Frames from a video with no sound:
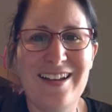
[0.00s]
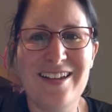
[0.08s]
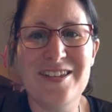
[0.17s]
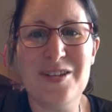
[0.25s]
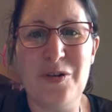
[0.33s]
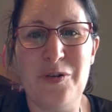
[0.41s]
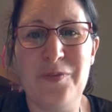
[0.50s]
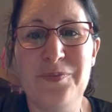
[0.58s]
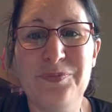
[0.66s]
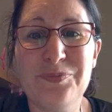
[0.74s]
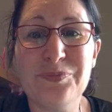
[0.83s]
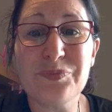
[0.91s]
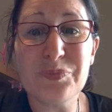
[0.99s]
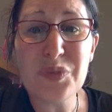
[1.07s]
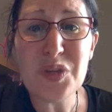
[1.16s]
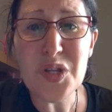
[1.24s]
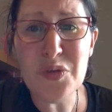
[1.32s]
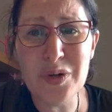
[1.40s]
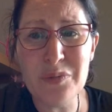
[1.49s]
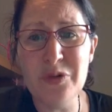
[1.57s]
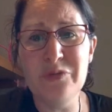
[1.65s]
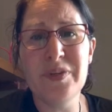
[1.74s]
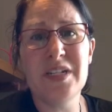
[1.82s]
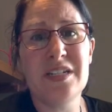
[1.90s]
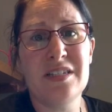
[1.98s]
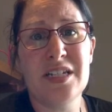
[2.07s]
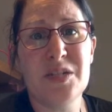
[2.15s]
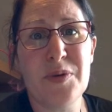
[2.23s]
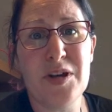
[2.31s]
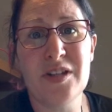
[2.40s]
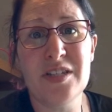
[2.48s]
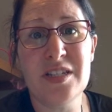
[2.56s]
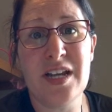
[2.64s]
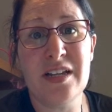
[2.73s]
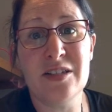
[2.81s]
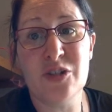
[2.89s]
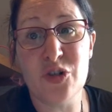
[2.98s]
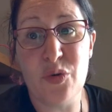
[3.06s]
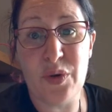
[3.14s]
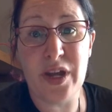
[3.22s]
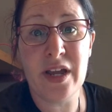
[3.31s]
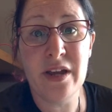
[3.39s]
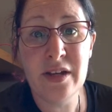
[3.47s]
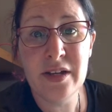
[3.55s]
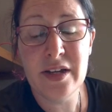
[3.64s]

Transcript: So when movement is experienced as joy,